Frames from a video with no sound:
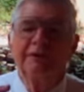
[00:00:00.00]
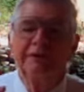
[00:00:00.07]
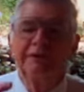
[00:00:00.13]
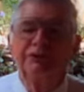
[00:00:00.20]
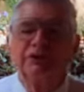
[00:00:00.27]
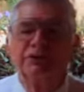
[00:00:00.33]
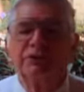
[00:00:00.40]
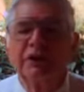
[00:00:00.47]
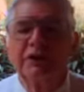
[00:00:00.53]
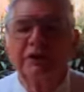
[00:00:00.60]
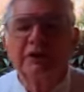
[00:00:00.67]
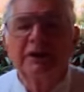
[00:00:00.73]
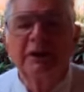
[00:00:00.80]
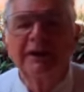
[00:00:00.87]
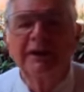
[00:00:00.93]
This is
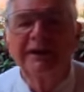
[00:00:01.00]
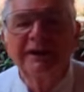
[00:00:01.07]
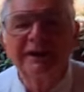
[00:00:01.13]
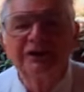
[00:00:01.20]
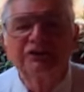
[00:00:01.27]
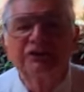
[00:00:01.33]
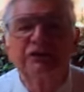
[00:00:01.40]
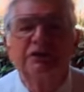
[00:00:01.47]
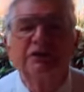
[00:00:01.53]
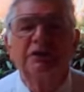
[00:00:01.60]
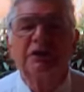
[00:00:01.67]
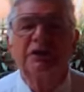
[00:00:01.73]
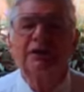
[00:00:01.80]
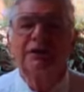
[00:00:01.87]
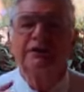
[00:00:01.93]
a
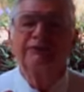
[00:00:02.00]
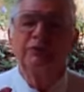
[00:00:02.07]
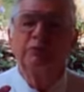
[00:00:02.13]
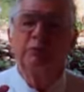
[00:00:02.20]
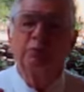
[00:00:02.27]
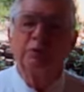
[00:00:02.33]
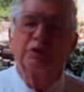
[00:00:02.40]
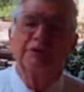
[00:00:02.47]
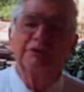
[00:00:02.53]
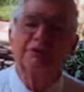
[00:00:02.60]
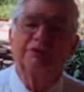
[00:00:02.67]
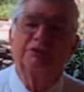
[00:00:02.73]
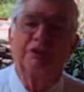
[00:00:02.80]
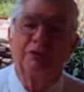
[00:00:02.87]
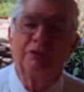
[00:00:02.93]
connection, if you
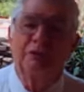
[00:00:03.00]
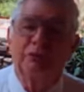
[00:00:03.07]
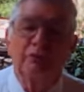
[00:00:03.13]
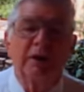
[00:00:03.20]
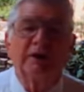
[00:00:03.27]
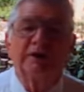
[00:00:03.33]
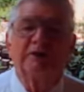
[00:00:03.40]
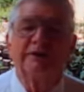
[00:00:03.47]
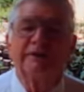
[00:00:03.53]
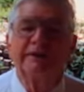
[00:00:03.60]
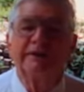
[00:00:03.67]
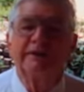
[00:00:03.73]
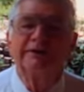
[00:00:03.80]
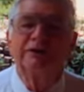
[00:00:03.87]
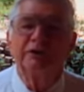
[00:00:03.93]
please,
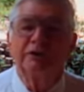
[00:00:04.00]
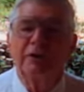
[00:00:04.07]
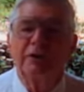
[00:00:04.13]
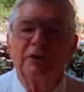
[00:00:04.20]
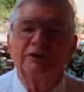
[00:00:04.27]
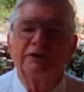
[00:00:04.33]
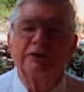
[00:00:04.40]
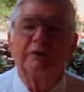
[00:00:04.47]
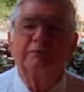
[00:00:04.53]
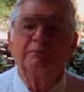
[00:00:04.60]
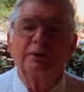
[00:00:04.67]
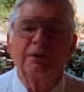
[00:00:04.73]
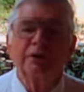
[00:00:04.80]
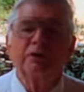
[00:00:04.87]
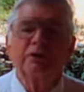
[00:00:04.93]
directly to God. The
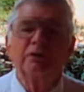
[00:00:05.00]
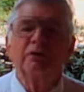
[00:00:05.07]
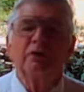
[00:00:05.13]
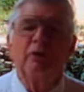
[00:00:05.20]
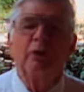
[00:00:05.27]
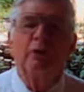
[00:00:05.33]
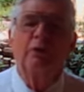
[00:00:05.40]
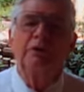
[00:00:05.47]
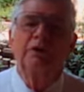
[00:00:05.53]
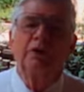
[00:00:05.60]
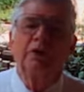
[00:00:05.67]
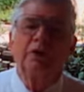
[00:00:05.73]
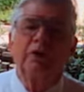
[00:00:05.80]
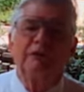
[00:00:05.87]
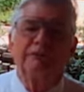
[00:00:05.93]
umbilical cord
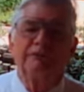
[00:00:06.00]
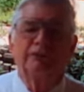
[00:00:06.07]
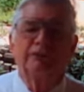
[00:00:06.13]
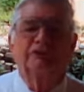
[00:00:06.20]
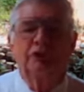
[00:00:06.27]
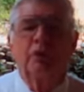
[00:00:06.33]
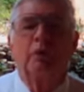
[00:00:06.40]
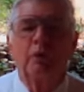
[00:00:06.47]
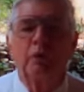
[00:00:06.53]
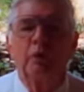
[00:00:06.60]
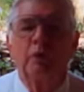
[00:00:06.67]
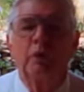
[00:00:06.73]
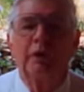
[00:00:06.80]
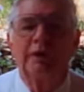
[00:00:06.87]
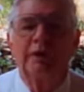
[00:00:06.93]
of the
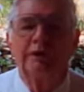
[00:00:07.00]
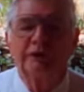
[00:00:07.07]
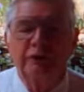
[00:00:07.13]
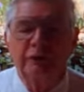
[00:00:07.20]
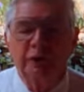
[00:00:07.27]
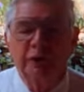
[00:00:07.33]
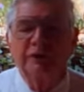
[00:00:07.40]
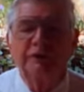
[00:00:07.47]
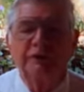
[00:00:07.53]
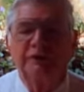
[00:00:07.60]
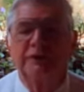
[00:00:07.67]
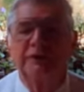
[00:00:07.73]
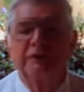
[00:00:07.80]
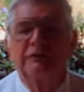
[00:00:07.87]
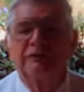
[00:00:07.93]
soul
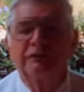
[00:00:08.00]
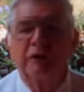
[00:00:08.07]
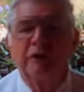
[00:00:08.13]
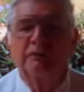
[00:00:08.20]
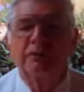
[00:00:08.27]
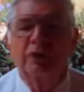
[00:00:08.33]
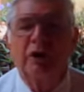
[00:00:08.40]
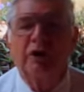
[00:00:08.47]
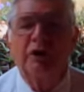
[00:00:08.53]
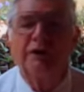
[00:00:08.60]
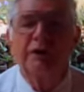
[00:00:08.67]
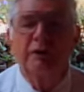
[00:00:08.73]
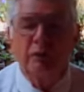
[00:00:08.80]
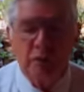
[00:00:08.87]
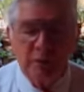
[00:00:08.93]
directly from
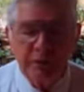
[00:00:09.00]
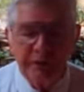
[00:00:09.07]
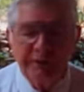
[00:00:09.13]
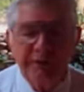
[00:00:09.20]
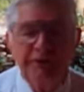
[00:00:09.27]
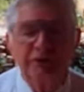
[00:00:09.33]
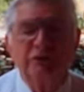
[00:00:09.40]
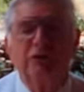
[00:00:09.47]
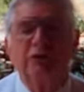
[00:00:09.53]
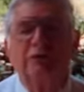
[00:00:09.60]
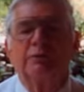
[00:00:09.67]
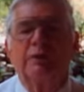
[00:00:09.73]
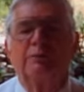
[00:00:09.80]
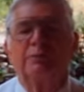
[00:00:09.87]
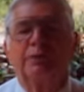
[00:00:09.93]
God. One day you're
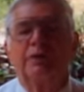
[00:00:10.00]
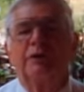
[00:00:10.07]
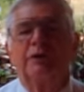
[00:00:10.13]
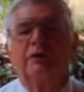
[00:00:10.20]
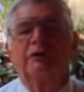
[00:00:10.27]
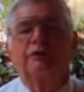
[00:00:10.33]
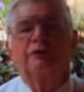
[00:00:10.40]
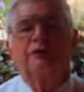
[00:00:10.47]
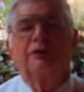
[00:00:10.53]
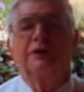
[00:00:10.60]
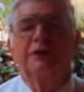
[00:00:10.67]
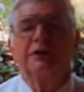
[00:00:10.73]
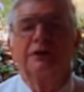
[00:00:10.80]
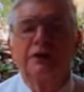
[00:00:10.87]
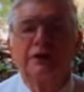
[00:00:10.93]
going to be birthed
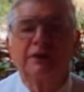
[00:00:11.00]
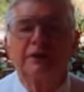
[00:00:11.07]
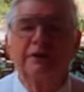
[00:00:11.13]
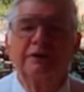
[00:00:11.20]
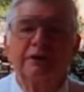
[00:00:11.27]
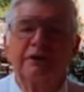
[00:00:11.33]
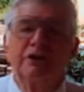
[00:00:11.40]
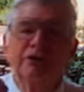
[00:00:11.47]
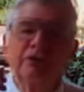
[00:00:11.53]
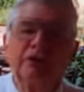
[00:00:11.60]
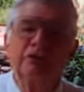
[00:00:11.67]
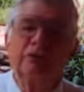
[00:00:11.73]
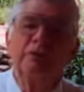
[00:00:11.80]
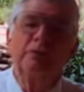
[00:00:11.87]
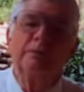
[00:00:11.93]

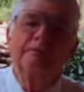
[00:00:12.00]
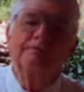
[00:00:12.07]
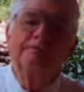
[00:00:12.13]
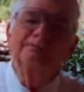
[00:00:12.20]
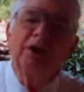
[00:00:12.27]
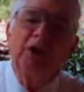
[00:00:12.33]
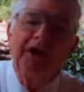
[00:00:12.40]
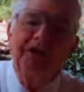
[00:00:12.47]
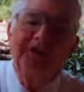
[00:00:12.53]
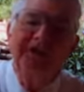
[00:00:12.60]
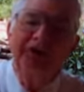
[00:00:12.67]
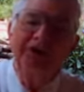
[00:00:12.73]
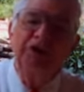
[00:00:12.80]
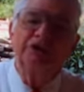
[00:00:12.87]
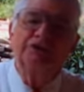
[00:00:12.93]
into
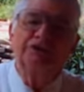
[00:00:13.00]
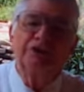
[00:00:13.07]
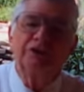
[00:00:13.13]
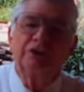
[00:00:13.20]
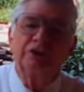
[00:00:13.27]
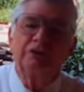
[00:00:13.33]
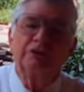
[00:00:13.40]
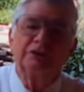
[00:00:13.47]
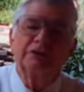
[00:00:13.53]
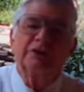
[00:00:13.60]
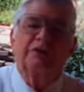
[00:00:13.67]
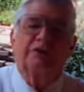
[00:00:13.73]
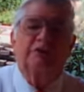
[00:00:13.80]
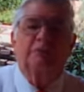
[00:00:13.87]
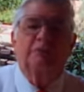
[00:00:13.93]
the eternal
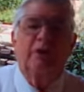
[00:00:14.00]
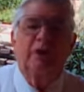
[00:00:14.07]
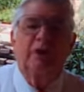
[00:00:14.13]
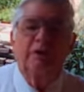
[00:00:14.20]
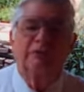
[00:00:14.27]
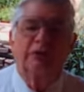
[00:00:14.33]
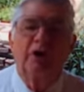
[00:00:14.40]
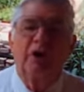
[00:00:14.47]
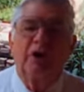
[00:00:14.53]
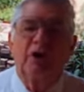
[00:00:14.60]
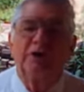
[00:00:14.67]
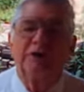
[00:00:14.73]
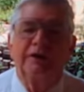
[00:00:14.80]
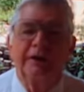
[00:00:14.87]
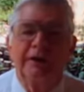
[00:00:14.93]
kingdom of
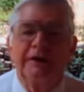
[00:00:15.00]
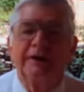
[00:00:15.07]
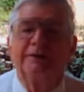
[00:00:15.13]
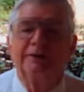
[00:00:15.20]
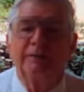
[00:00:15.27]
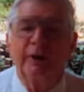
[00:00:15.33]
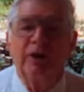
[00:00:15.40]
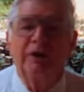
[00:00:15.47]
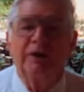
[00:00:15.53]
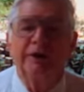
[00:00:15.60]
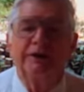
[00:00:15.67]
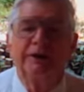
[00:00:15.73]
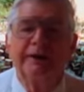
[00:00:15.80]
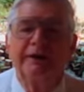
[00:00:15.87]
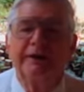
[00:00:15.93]
God in the
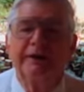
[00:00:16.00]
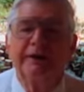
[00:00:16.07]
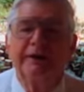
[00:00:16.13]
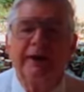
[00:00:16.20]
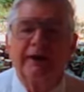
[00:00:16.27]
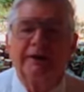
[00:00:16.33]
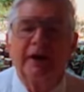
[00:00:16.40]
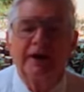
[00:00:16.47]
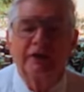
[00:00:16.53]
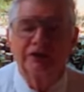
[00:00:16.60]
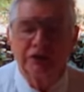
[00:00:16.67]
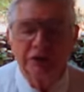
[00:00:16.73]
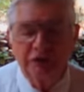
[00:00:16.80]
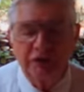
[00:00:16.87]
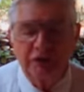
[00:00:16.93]
body. And
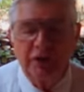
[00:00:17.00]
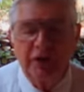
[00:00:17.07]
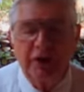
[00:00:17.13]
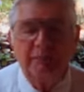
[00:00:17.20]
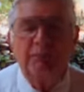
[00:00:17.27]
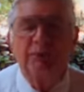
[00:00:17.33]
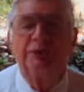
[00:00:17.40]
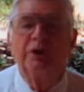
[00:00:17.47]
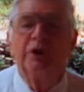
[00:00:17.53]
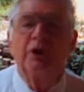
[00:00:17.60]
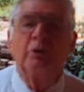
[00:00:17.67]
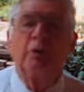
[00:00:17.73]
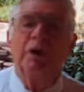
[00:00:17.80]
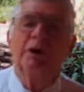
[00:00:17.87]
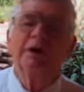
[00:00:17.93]
how is that going to happen?
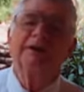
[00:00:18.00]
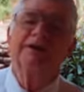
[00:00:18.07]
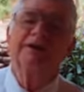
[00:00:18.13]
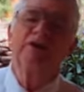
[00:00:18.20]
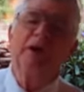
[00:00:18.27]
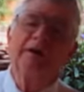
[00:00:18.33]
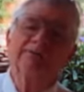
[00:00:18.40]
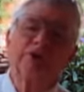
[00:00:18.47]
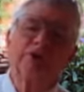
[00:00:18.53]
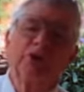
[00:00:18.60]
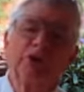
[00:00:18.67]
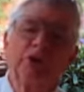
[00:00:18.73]
Well, you have to